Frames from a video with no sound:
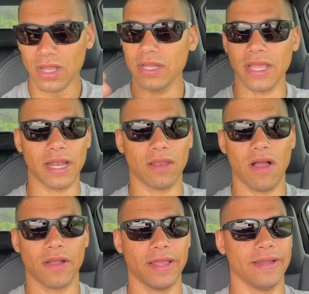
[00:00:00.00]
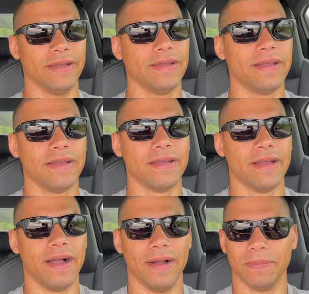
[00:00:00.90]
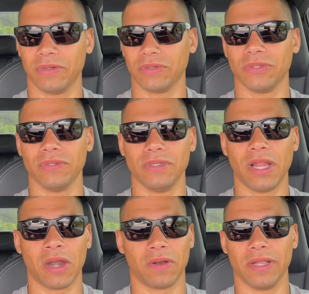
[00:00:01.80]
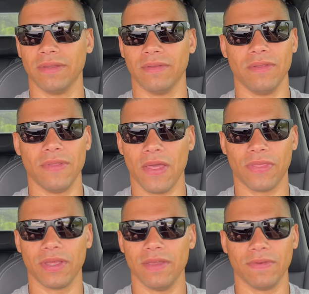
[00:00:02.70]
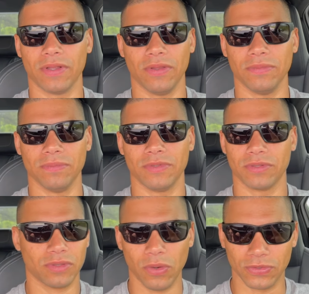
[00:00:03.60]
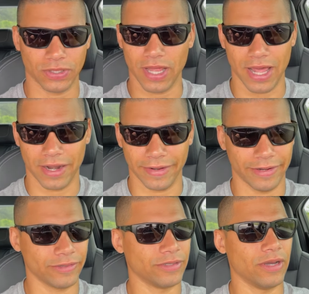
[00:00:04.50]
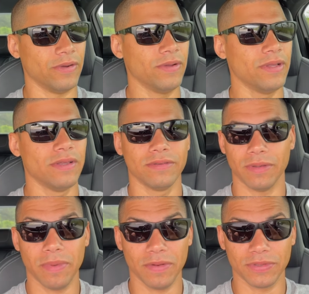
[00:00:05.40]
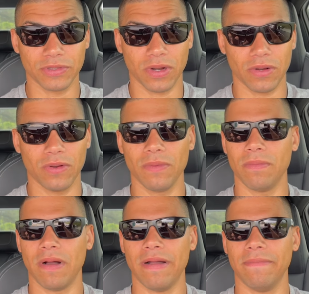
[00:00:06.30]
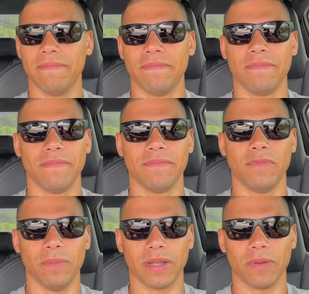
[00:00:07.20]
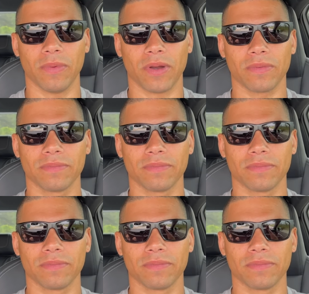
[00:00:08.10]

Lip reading: data logging. There's literally nothing even close to that out here. So it's a bit of a struggle, but we'll make it work.